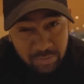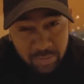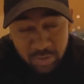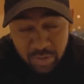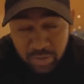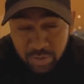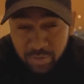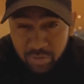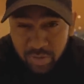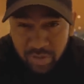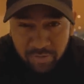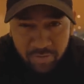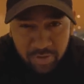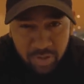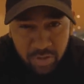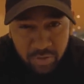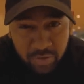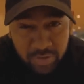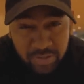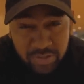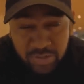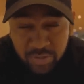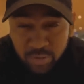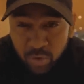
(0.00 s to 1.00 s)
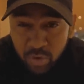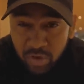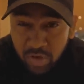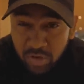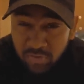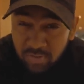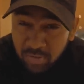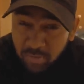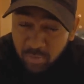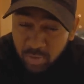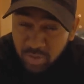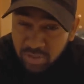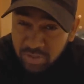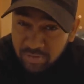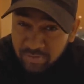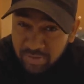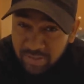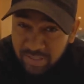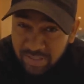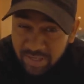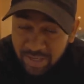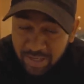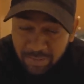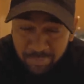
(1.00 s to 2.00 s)
because you never know, it's sold out for most of
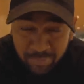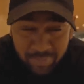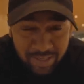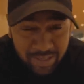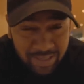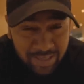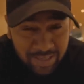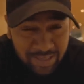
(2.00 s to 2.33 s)
the time.